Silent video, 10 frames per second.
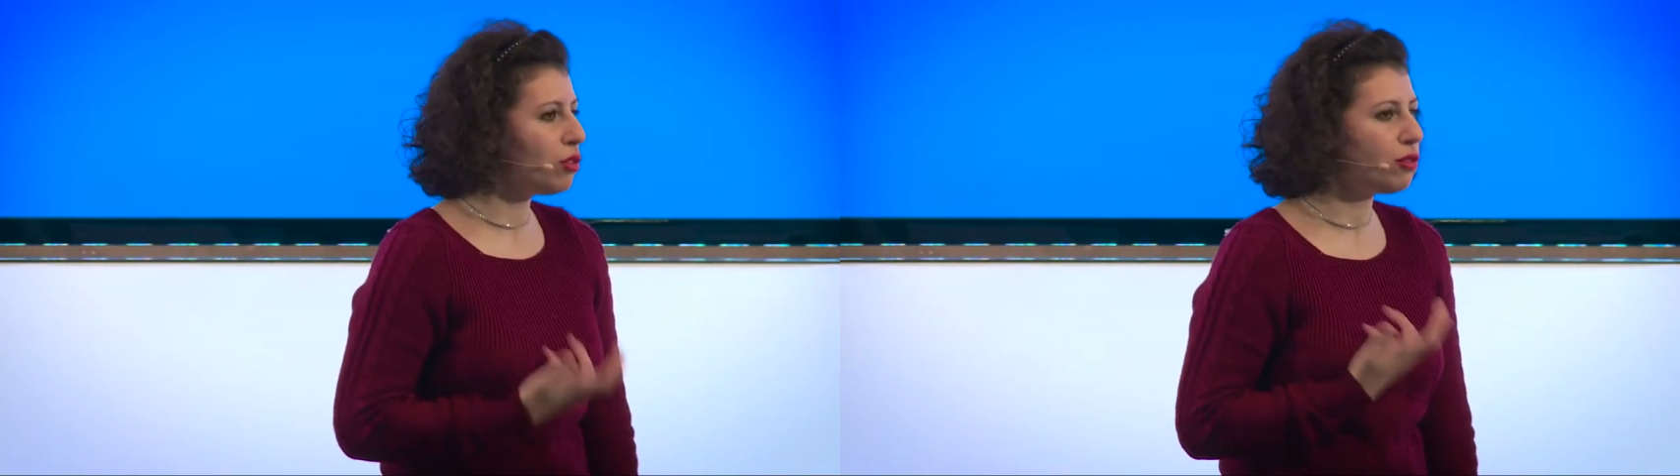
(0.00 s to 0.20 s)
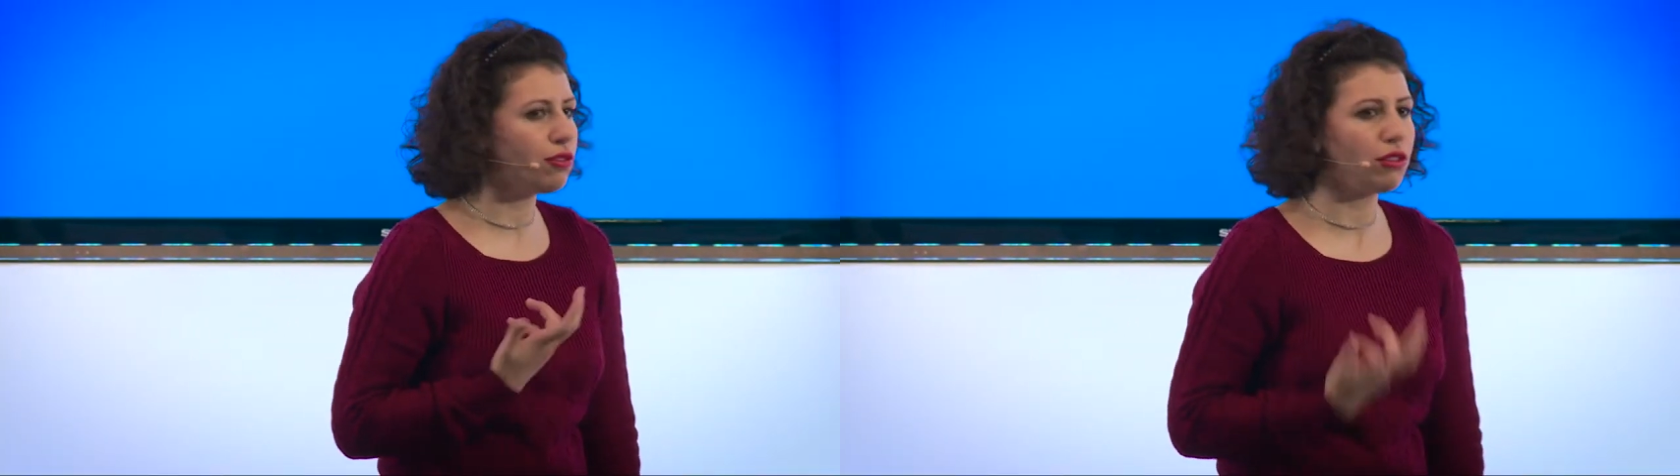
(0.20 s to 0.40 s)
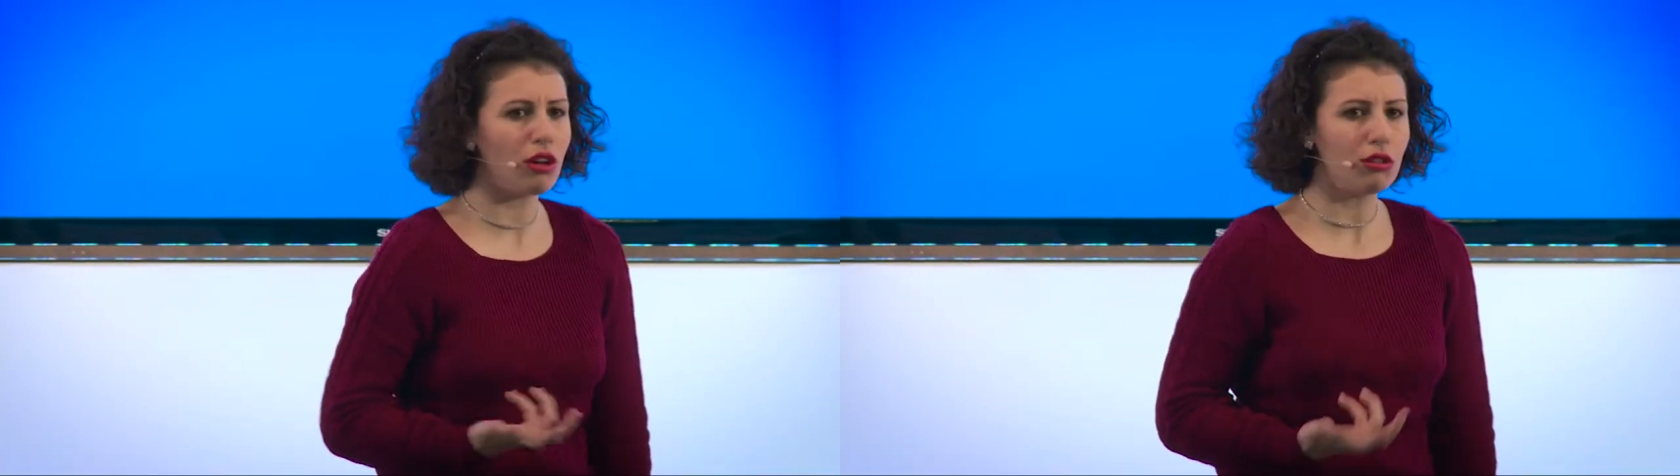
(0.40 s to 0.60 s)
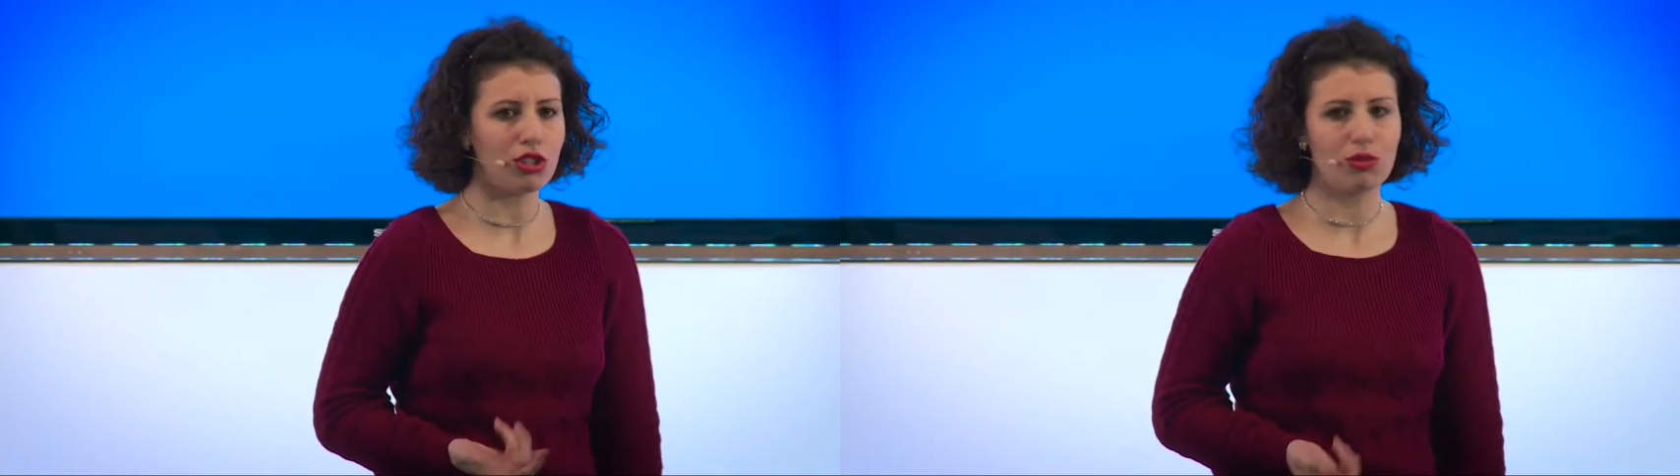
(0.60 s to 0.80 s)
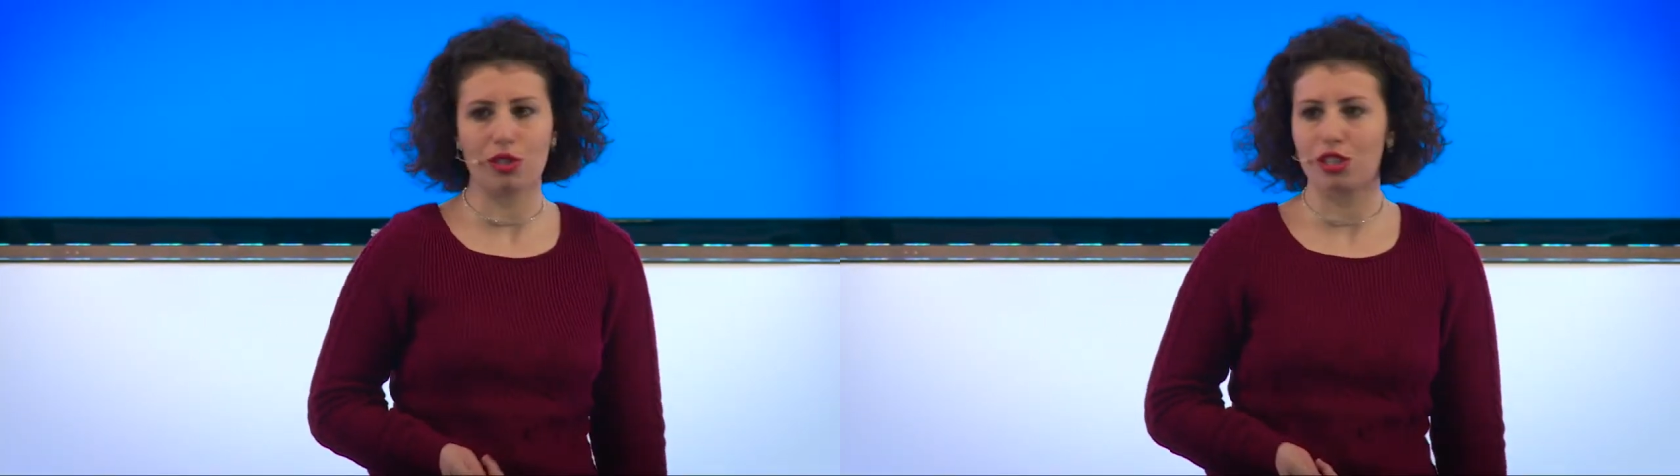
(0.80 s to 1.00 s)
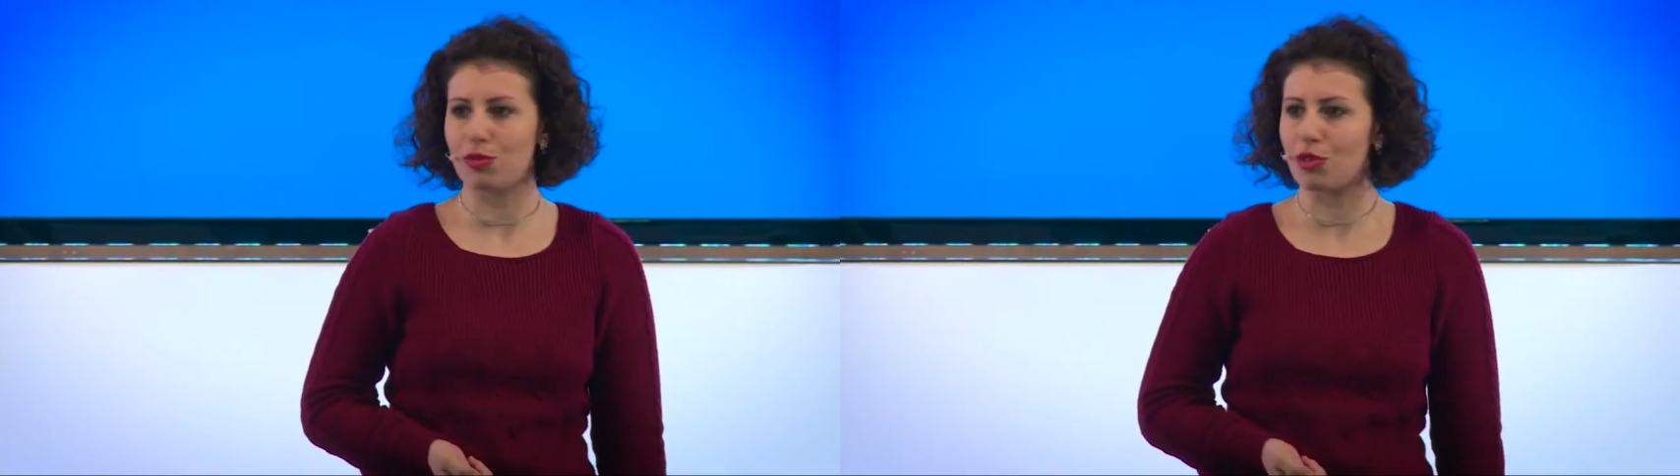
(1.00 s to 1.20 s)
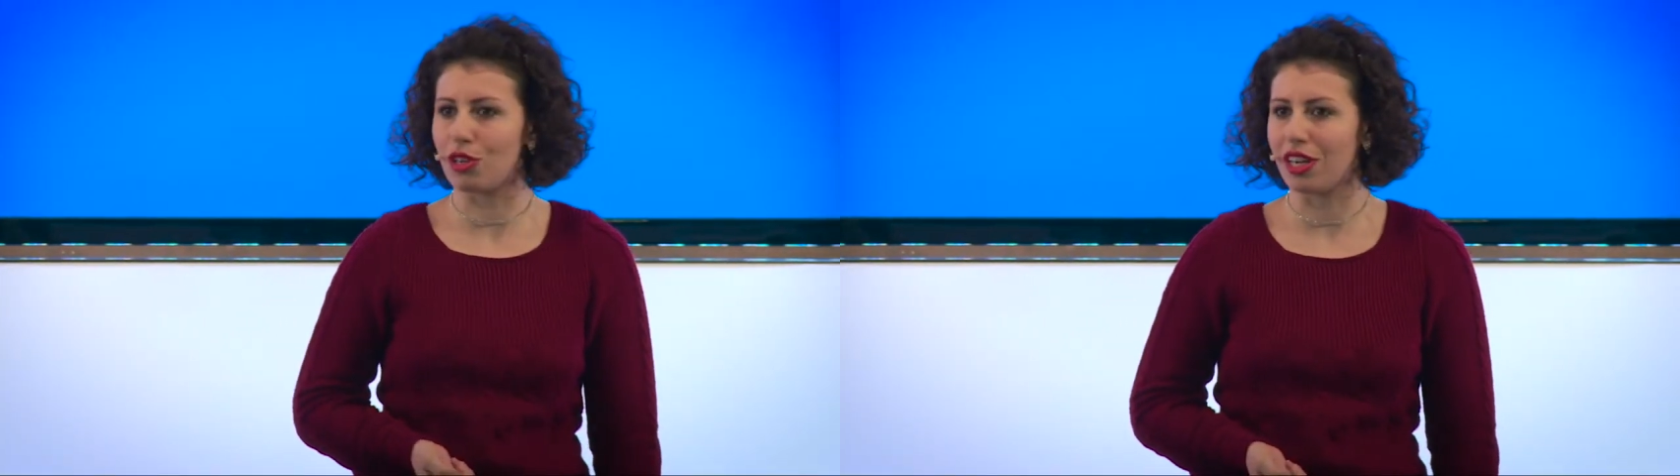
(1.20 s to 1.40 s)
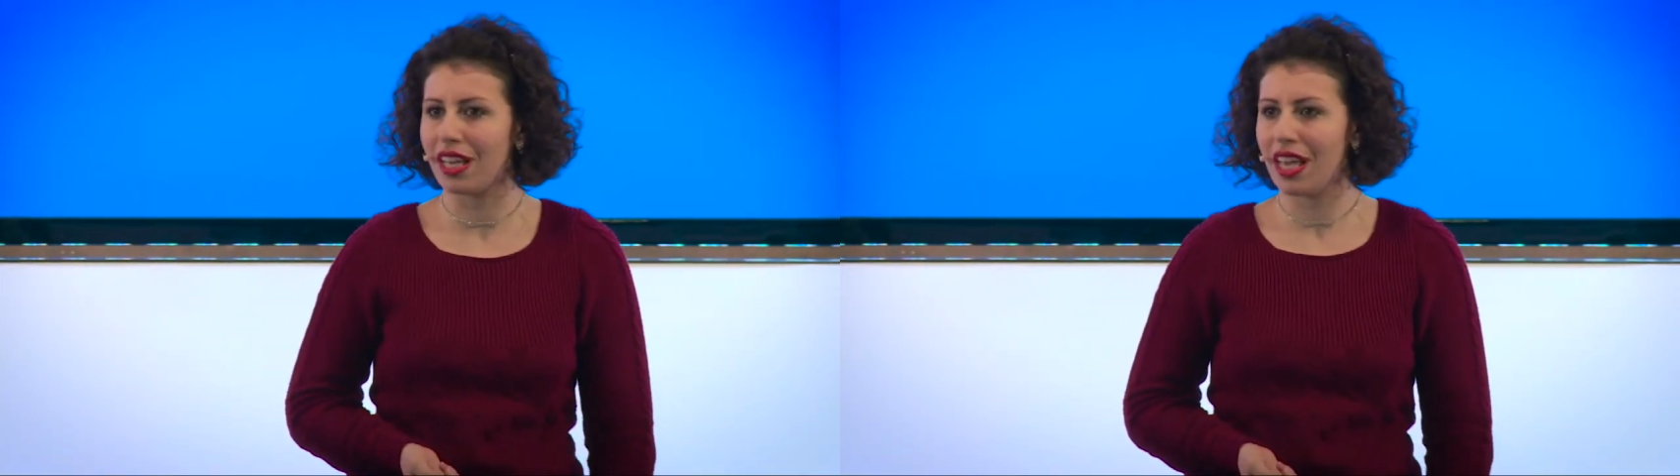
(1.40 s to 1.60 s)
to flourish once
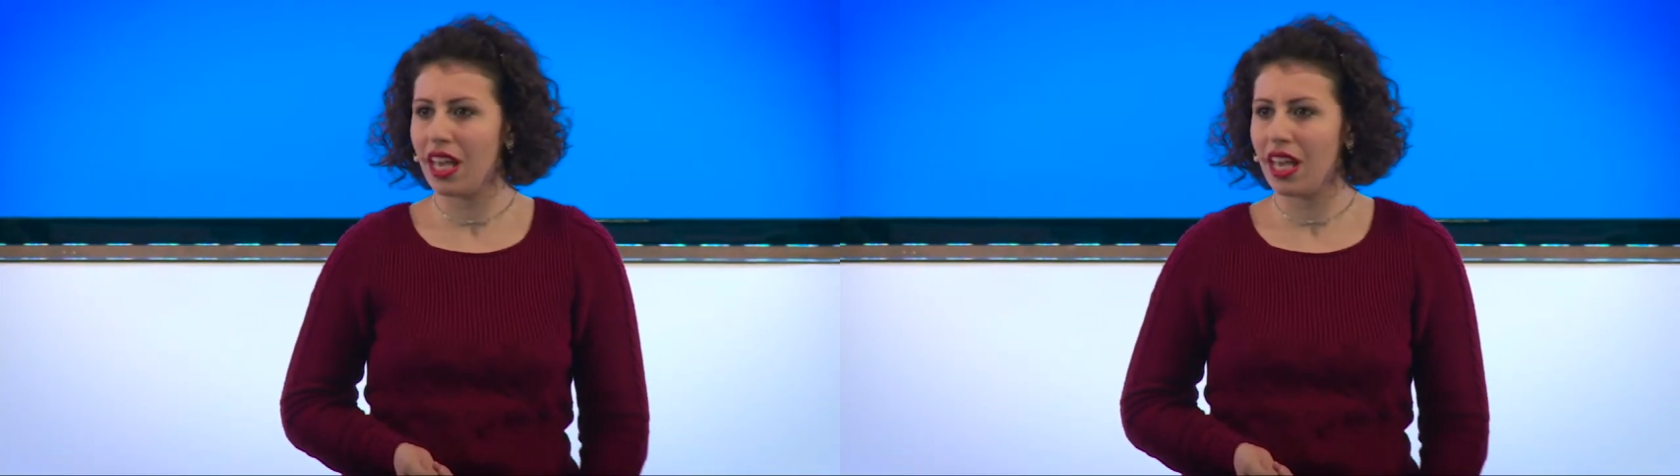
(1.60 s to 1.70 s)
more.